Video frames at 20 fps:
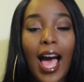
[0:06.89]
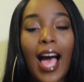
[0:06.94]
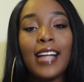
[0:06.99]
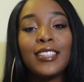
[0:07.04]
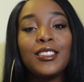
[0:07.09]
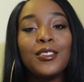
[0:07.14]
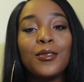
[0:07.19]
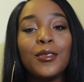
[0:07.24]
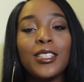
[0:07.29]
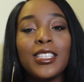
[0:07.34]

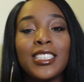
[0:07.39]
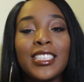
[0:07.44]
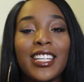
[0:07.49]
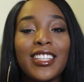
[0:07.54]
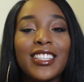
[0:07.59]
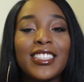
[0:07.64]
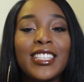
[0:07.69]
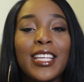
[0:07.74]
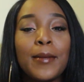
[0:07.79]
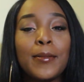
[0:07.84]
I just want to
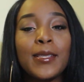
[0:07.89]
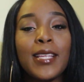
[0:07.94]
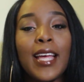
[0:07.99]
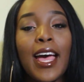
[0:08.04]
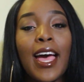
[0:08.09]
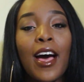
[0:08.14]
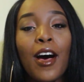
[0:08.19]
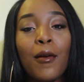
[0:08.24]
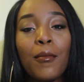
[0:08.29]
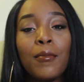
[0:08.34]
share the tips
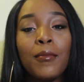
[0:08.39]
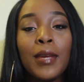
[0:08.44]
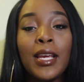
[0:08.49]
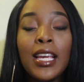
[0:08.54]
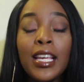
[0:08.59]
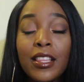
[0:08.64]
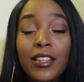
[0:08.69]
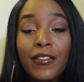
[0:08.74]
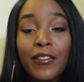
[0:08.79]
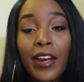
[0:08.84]
that helped
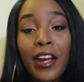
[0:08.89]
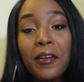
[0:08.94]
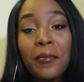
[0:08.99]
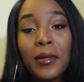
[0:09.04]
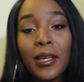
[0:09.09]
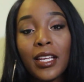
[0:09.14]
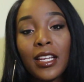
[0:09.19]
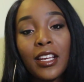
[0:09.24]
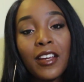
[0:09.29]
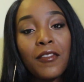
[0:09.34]
me in the very
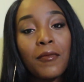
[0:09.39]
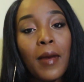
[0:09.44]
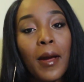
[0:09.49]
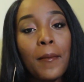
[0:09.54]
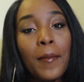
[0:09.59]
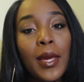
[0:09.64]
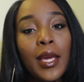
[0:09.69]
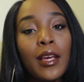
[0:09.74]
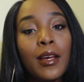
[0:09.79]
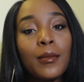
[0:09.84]
beginning of
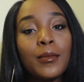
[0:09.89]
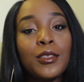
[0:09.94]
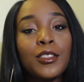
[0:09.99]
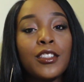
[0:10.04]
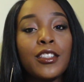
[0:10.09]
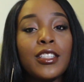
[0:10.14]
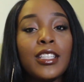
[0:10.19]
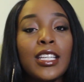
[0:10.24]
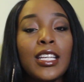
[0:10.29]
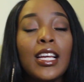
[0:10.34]
my makeup
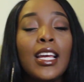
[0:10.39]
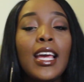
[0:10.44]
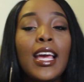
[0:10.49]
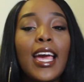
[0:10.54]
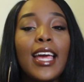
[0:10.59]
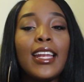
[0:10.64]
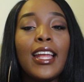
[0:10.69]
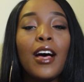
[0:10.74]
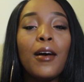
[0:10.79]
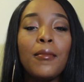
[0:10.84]
journey
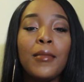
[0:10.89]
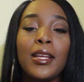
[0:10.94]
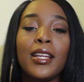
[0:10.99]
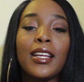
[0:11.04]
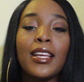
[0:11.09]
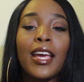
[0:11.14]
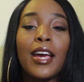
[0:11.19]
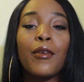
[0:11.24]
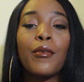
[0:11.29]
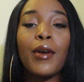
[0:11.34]
and helped me
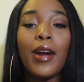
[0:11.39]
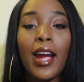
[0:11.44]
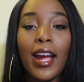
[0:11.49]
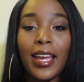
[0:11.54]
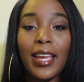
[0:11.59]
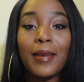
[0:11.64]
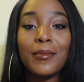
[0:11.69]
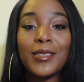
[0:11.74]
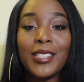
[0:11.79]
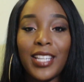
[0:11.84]
to get where I
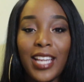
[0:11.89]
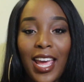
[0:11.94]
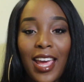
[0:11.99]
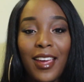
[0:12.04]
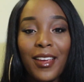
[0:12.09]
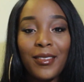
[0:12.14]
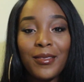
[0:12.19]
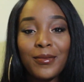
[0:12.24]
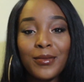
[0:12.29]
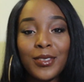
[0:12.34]
am
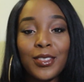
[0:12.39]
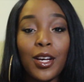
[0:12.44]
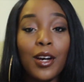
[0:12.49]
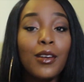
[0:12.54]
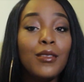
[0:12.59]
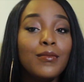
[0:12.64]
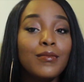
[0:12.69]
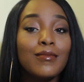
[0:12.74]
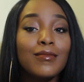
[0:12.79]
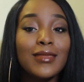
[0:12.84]
today.
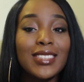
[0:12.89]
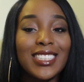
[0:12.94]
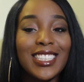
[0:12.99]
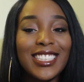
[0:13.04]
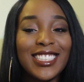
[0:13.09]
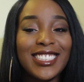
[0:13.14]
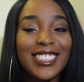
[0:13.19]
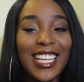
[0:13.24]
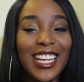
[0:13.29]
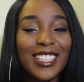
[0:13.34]
So,
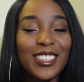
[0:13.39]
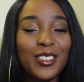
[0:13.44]
stay